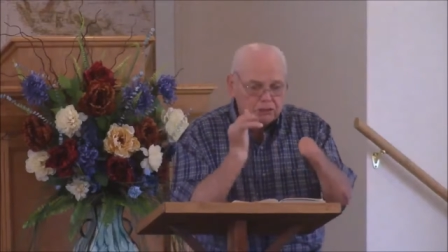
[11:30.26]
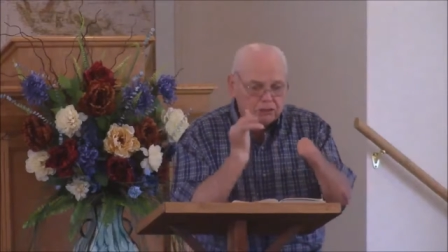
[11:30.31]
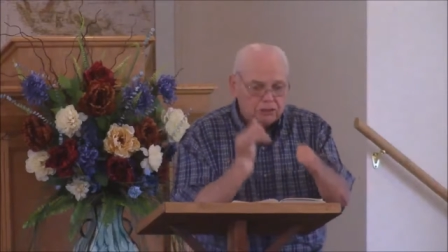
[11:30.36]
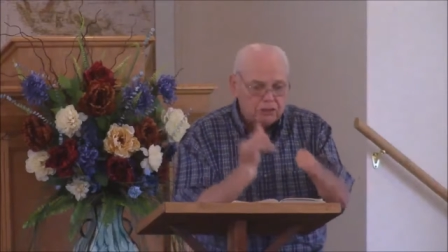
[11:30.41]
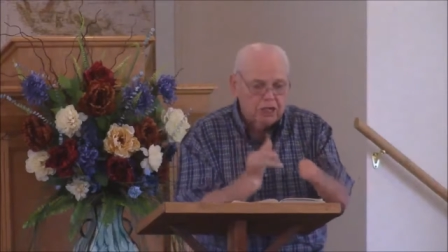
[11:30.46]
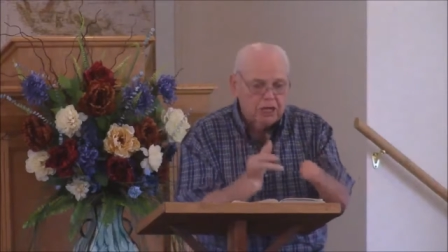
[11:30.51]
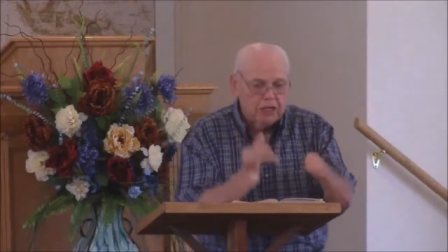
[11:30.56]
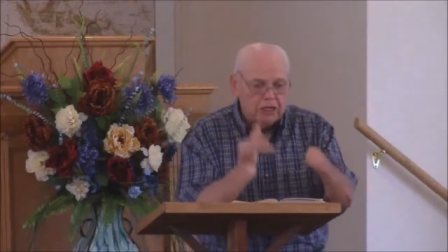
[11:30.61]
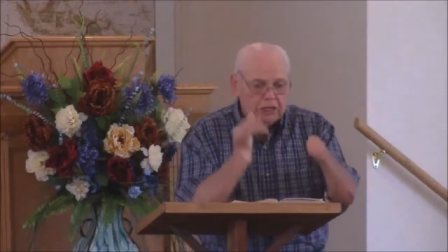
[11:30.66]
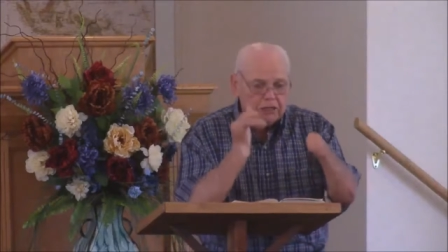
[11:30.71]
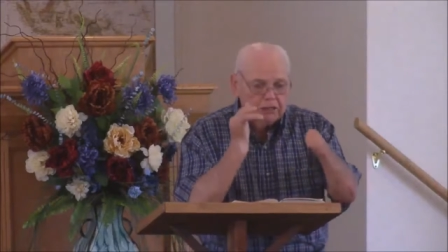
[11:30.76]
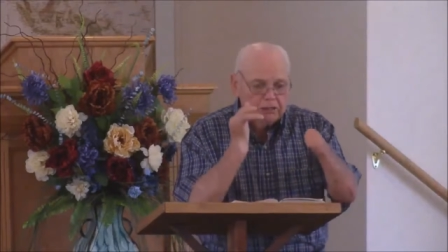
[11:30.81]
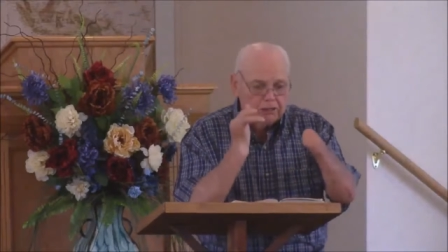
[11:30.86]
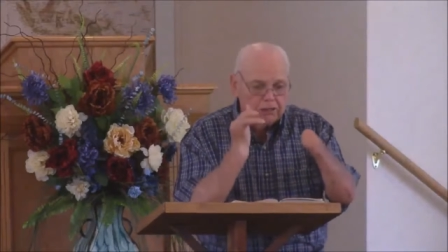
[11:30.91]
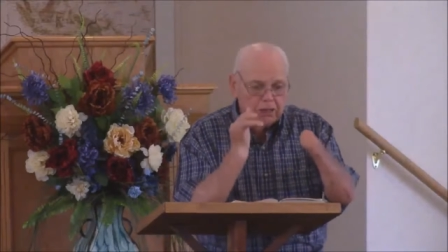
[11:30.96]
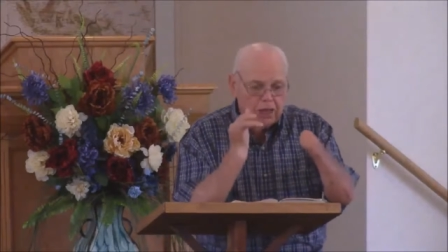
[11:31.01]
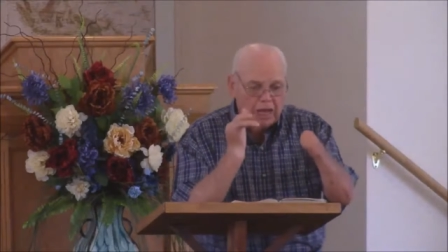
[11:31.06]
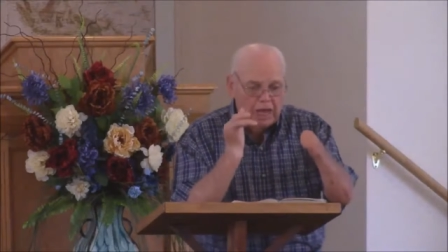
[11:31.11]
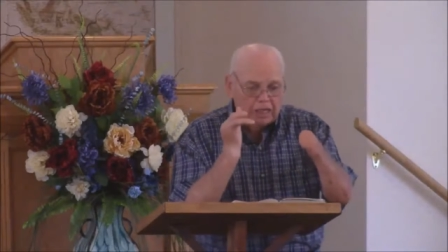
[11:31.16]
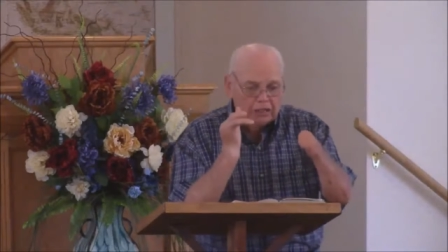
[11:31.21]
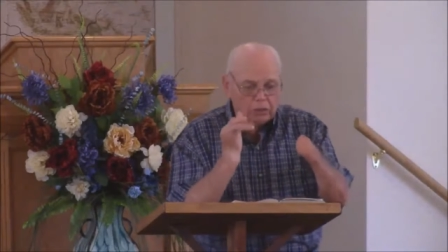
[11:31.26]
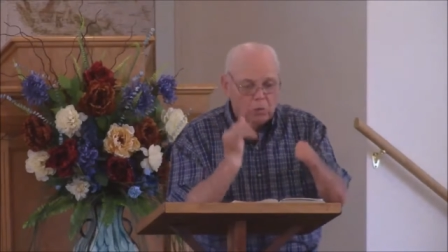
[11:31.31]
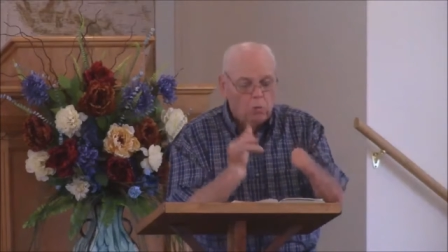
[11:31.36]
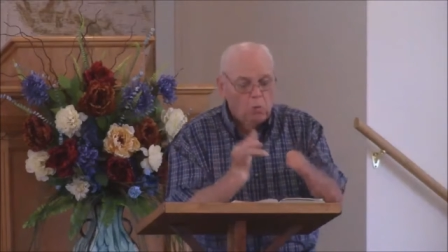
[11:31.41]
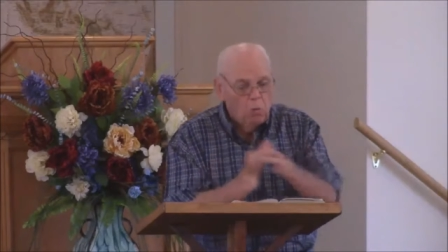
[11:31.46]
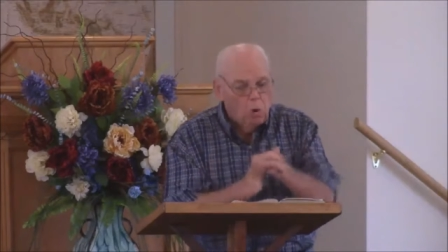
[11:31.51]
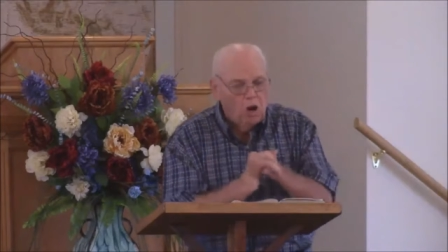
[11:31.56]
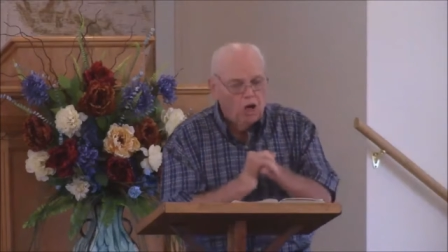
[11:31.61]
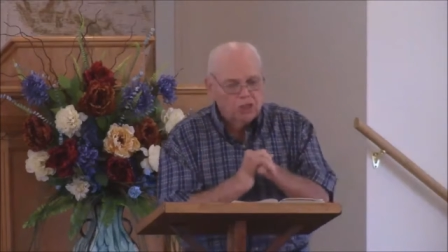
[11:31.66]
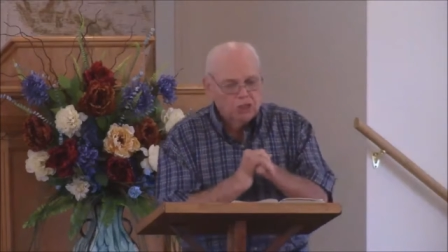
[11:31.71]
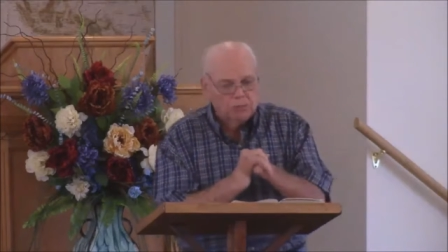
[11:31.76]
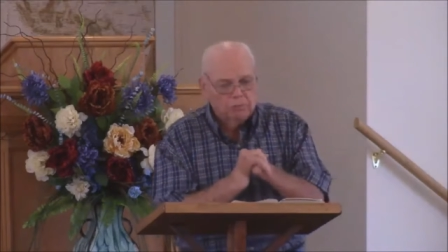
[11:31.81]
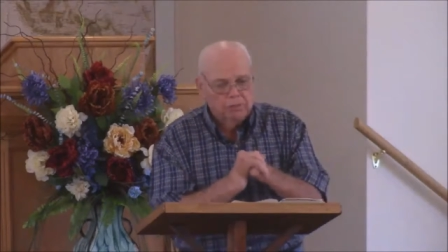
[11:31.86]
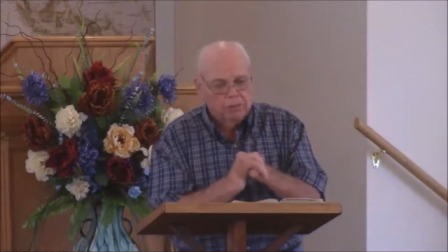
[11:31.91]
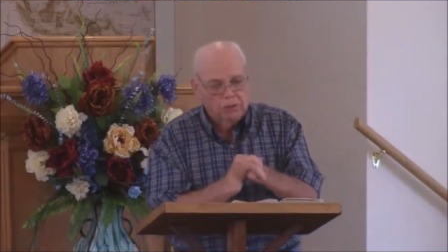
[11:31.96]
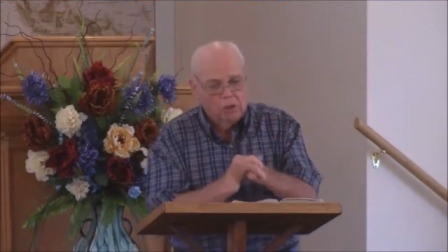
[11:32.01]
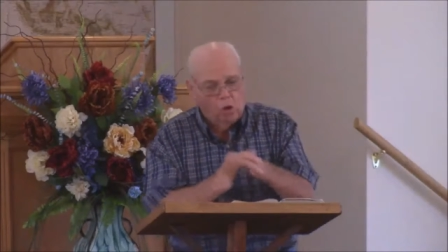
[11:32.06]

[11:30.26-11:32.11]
set as a watchman